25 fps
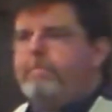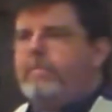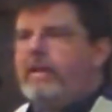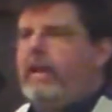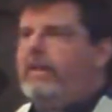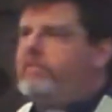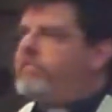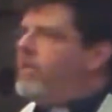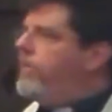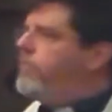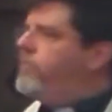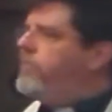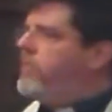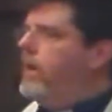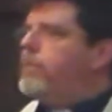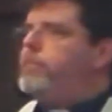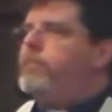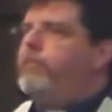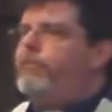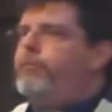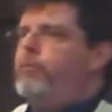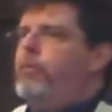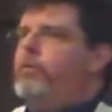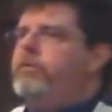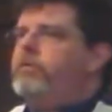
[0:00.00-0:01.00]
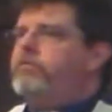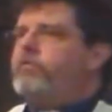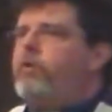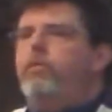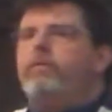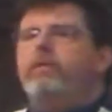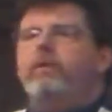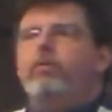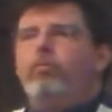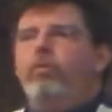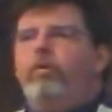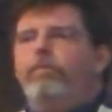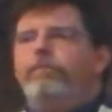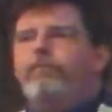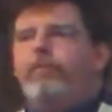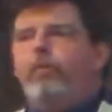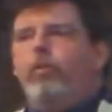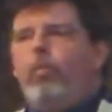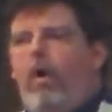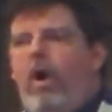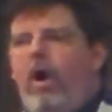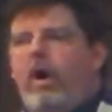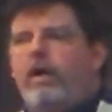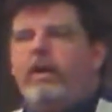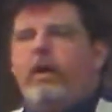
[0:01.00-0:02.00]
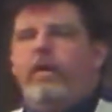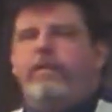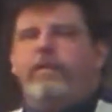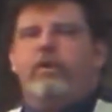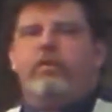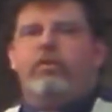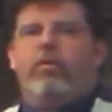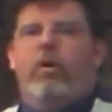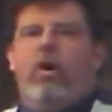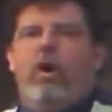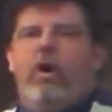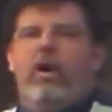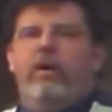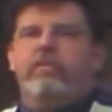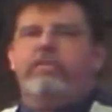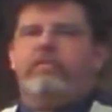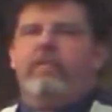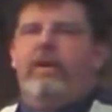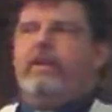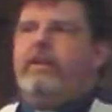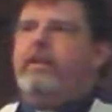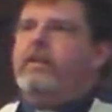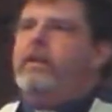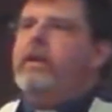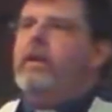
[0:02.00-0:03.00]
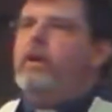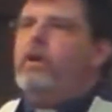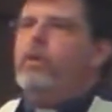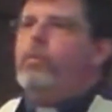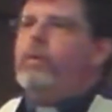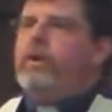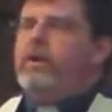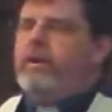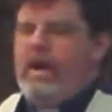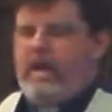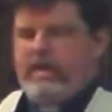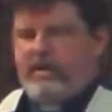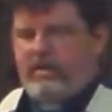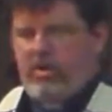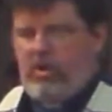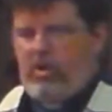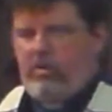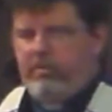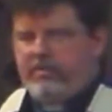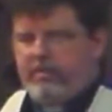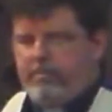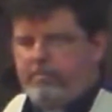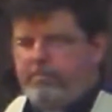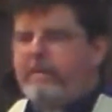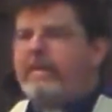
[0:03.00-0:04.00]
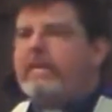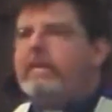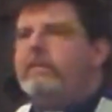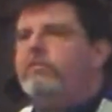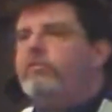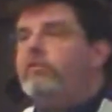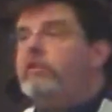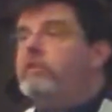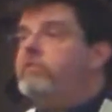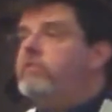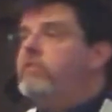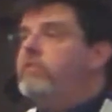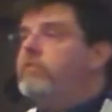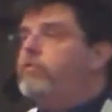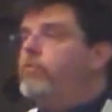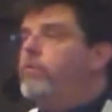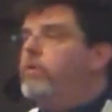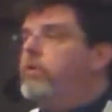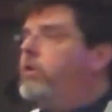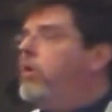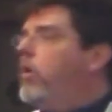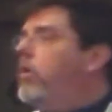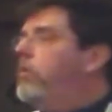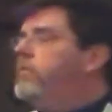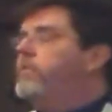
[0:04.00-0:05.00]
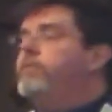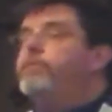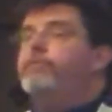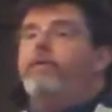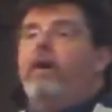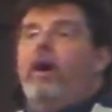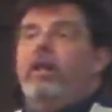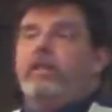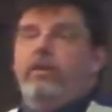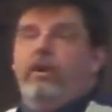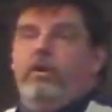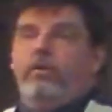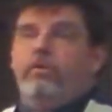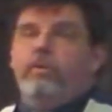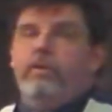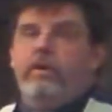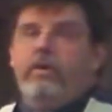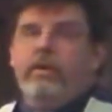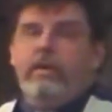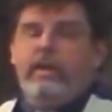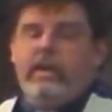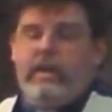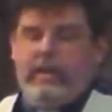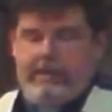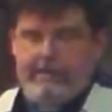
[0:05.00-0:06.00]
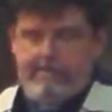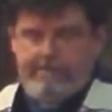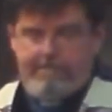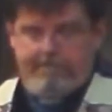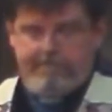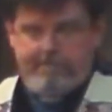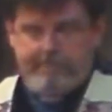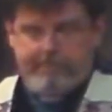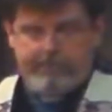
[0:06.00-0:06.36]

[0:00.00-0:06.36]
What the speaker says: And as I've said before, there's only room for one on the cross, and we're not called to be Jesus, we're called to follow him.